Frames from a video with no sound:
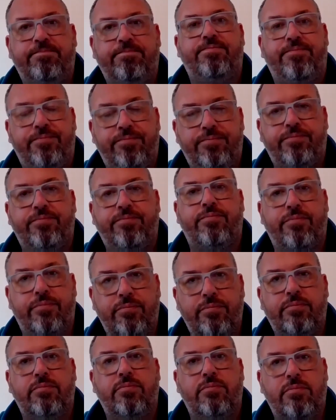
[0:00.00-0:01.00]
Number one,
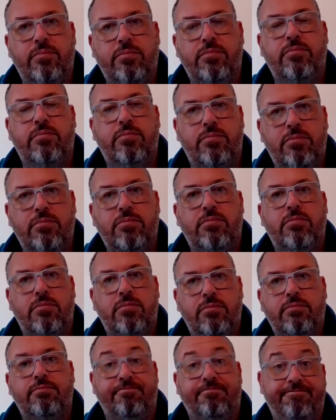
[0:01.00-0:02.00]
it's a lead, right?
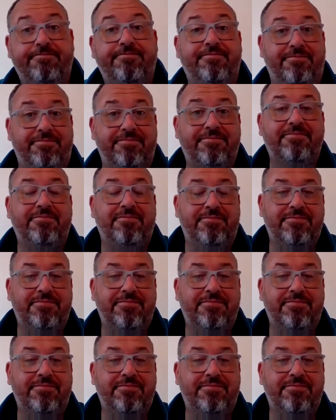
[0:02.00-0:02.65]
And not only is it a